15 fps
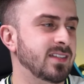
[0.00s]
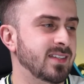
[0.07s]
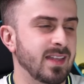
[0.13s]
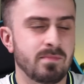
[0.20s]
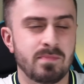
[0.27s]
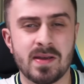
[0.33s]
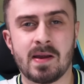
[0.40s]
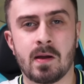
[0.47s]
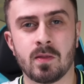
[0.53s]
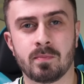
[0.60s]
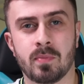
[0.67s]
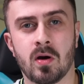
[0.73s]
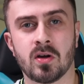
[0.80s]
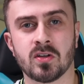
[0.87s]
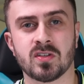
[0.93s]
to then pick out the
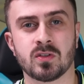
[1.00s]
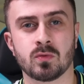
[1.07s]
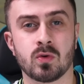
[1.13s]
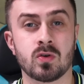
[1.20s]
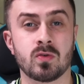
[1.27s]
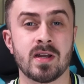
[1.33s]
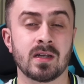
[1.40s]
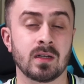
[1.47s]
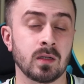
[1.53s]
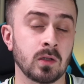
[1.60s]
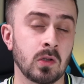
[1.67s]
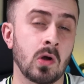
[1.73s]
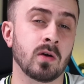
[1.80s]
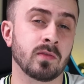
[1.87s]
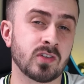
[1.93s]
passes will create a
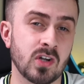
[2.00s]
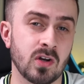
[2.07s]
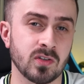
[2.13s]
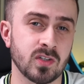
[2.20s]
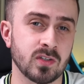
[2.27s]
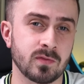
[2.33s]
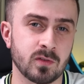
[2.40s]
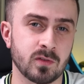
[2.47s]
lot of chances for